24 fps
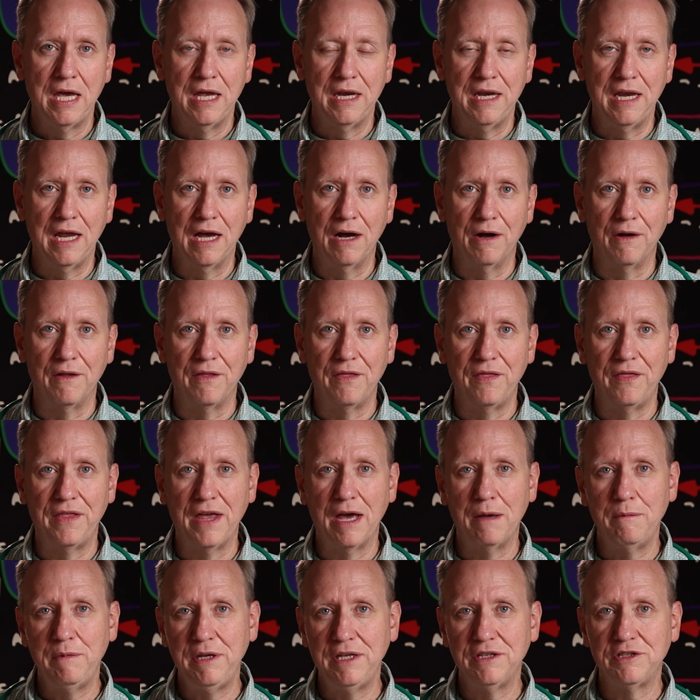Now,
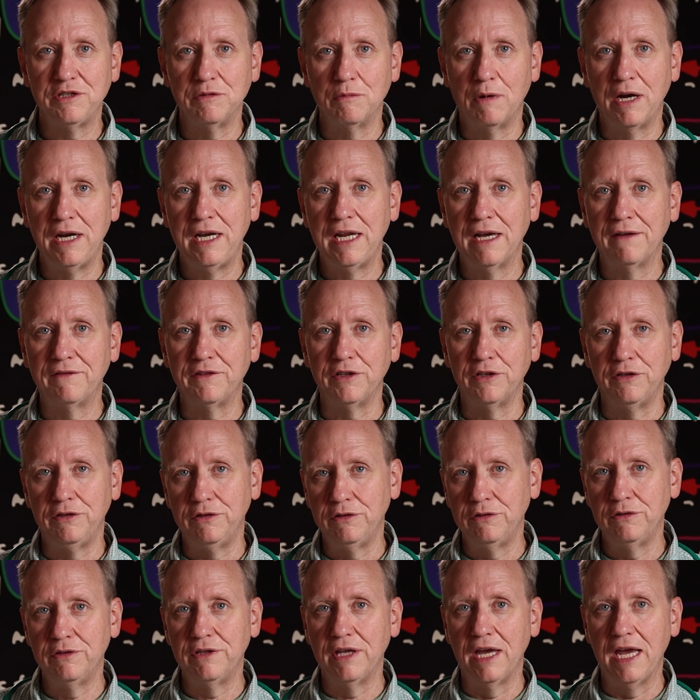that means you might have to
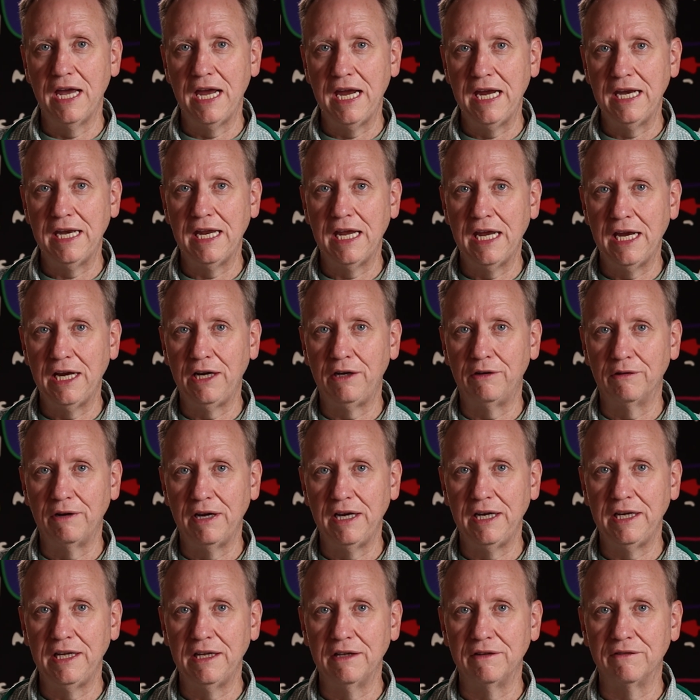do the A to A
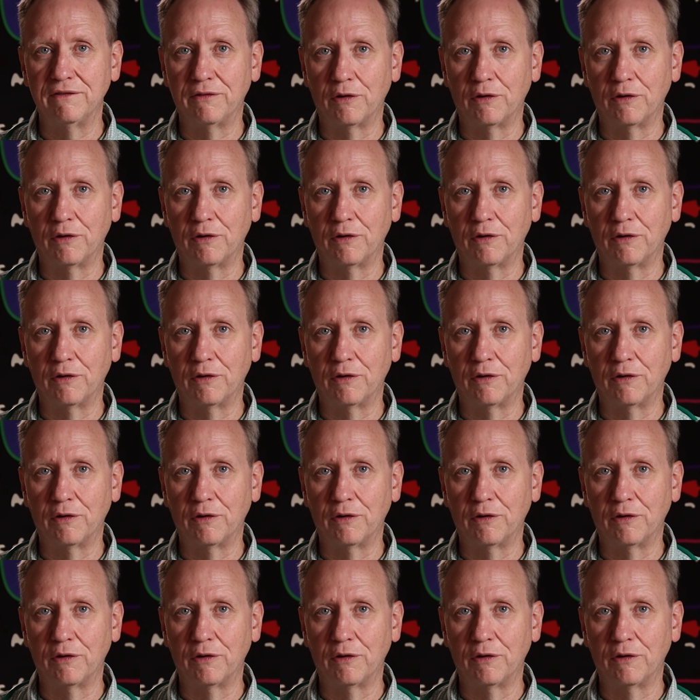gradient